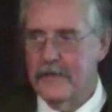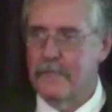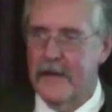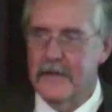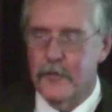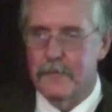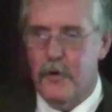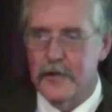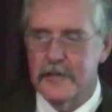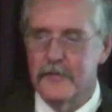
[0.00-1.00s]
written by
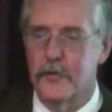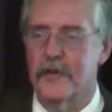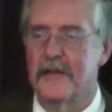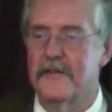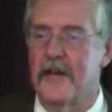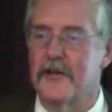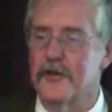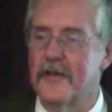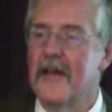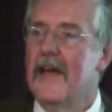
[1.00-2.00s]
different parts of an
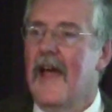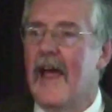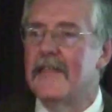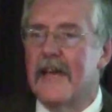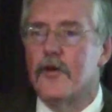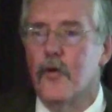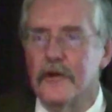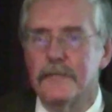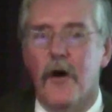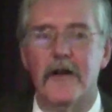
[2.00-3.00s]
organization, and they
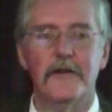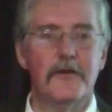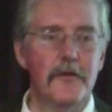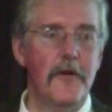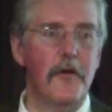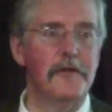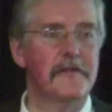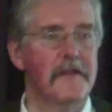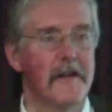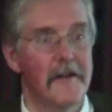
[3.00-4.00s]
correspond to those
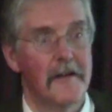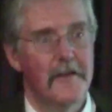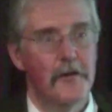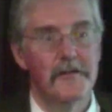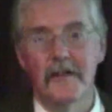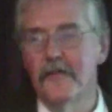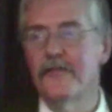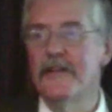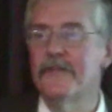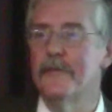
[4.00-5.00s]
little
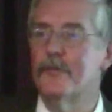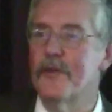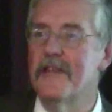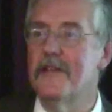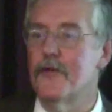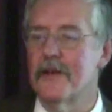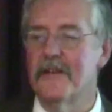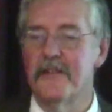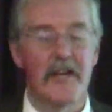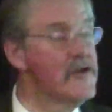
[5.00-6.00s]
fiefdoms within the
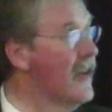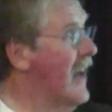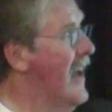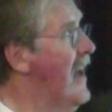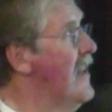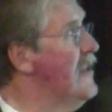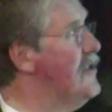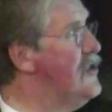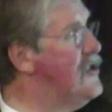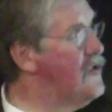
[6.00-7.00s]
organization.
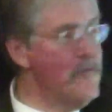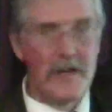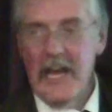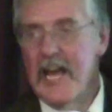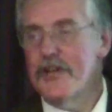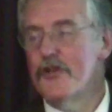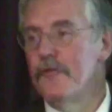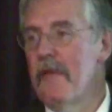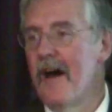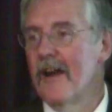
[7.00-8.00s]
The
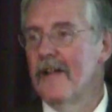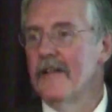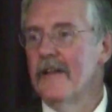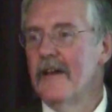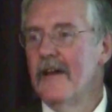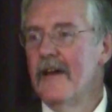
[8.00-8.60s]
relational model